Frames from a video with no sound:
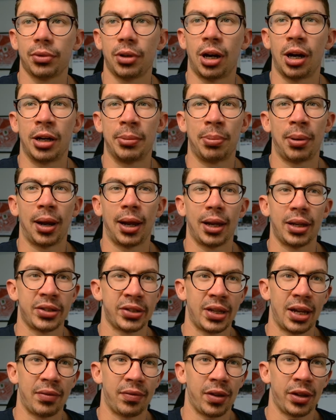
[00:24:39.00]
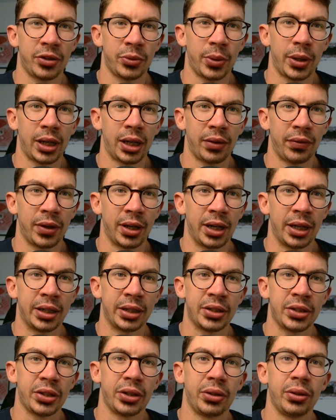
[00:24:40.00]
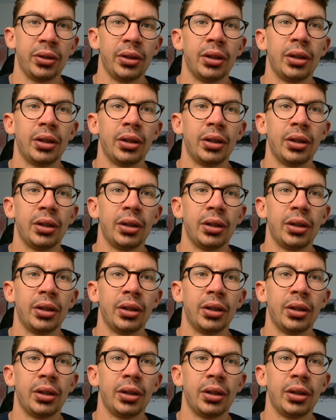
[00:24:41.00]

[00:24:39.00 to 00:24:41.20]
I'd play Esteve this week if you needed to.